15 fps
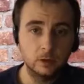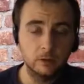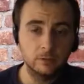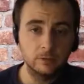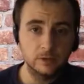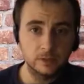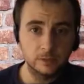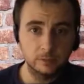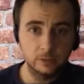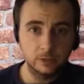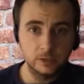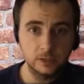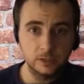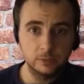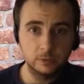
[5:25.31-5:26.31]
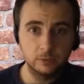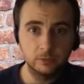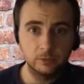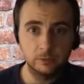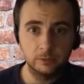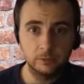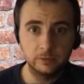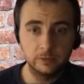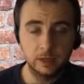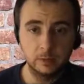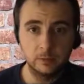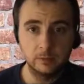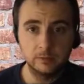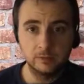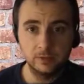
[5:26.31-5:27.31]
offers in principle from
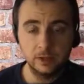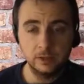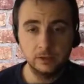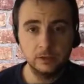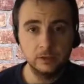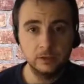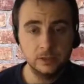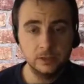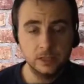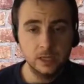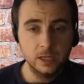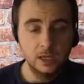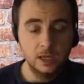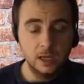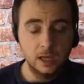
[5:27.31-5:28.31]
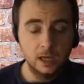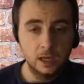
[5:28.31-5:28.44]
development funders,